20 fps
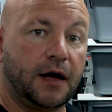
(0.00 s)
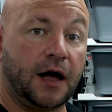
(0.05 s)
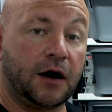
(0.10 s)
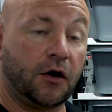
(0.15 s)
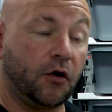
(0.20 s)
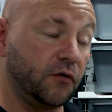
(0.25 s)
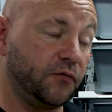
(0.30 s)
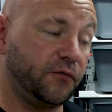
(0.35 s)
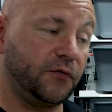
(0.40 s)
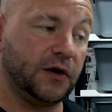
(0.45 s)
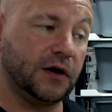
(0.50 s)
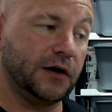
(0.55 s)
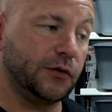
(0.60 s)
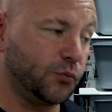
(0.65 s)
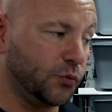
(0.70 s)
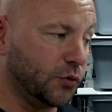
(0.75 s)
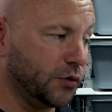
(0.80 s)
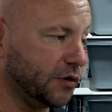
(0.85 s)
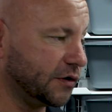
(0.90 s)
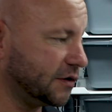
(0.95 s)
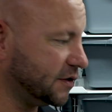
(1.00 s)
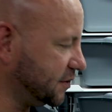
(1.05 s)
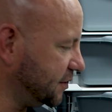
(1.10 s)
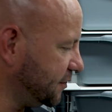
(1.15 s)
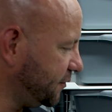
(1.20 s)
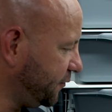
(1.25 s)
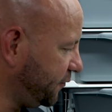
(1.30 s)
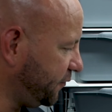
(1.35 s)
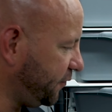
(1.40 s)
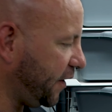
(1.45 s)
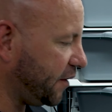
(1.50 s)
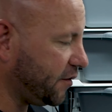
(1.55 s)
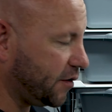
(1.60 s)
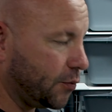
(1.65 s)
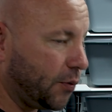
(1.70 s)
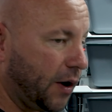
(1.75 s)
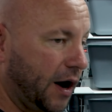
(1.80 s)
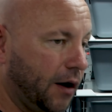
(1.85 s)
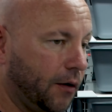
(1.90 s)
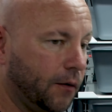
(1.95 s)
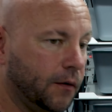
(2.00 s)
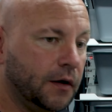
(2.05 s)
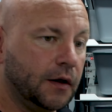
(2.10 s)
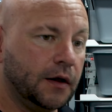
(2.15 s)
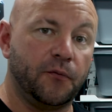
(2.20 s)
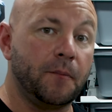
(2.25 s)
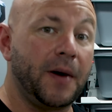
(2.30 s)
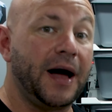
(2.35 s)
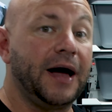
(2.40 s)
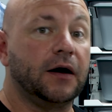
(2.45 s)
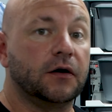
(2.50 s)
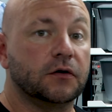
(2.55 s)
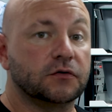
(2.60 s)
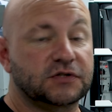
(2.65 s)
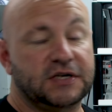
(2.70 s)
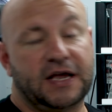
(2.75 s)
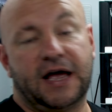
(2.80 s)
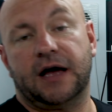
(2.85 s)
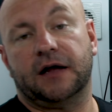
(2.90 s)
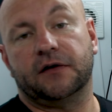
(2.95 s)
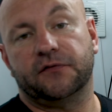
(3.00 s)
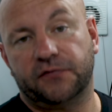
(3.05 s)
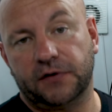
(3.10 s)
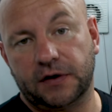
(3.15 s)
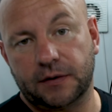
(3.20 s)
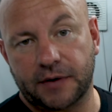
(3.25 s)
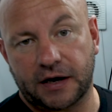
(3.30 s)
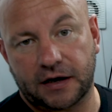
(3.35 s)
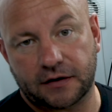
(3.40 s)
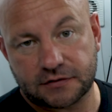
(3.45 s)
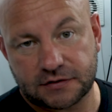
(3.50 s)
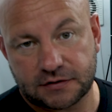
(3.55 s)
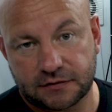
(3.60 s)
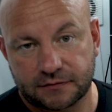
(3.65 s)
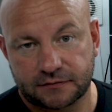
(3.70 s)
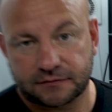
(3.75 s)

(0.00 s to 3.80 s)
and I feel it works very well for males and females.